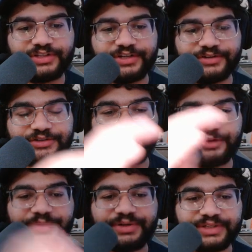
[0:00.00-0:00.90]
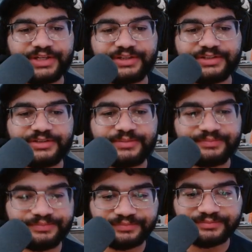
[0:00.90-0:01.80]
here's all the buildings,
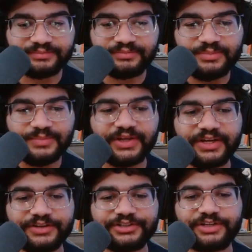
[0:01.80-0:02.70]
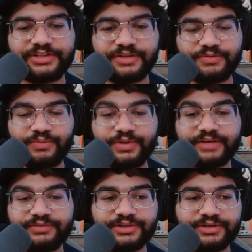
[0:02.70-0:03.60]
here's all the
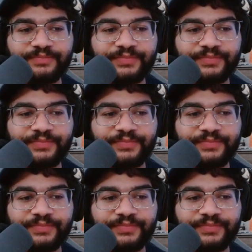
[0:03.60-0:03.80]
whatever,